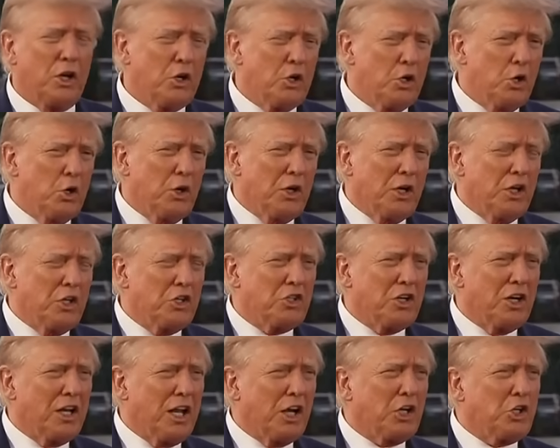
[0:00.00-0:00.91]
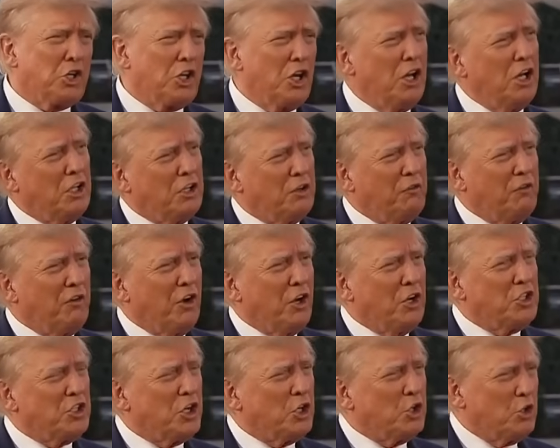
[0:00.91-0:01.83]
they're doing is election
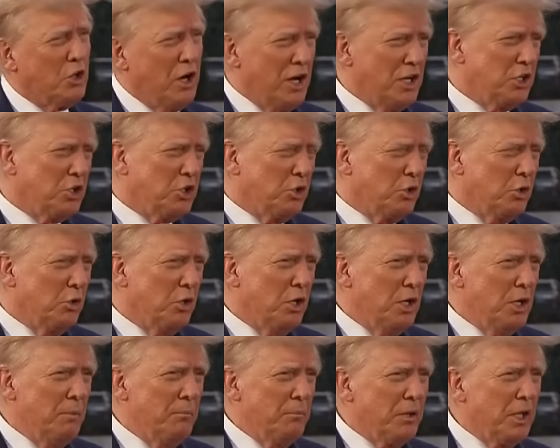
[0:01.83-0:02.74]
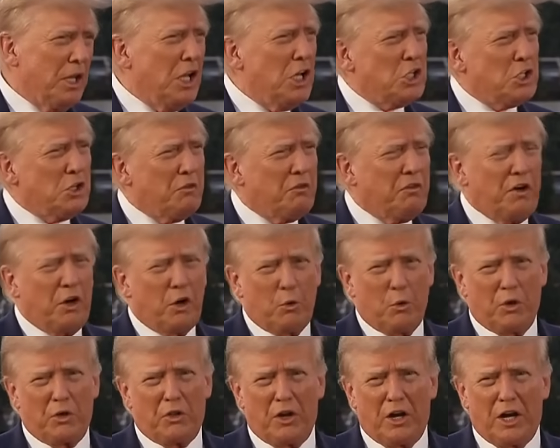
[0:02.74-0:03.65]
interference. They're trying to
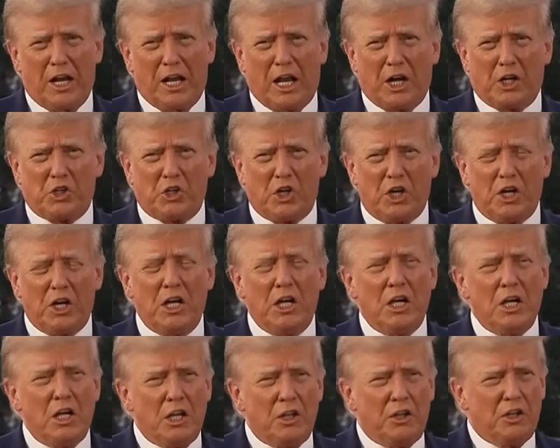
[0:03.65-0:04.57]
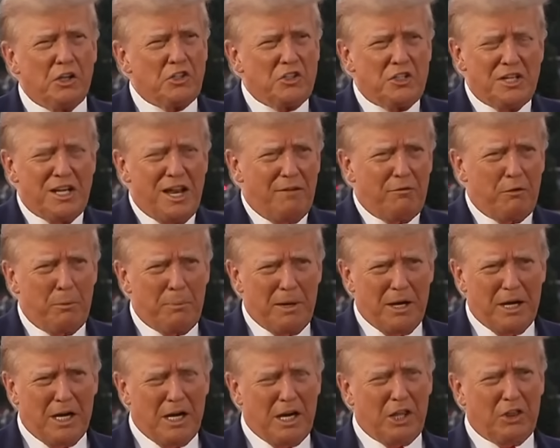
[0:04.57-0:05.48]
interfere with an election. There's never
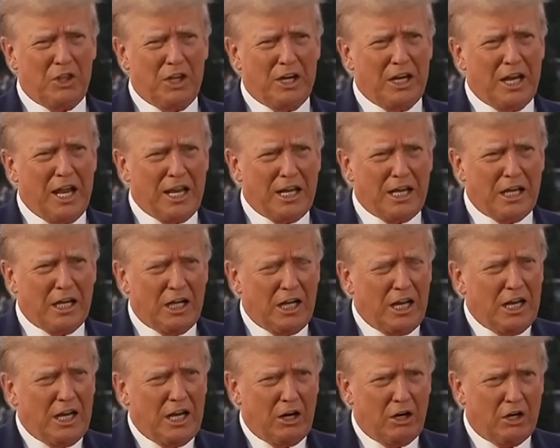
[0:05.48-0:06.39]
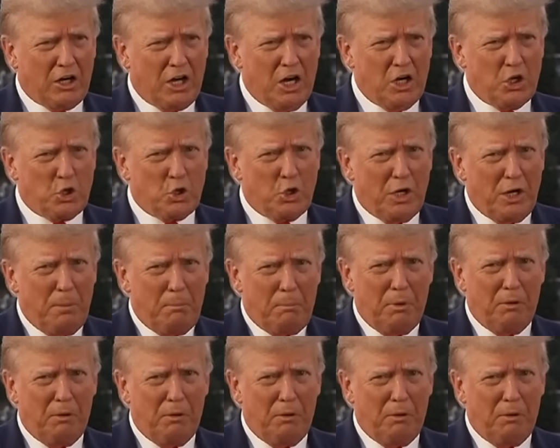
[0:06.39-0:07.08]
been anything like it in our country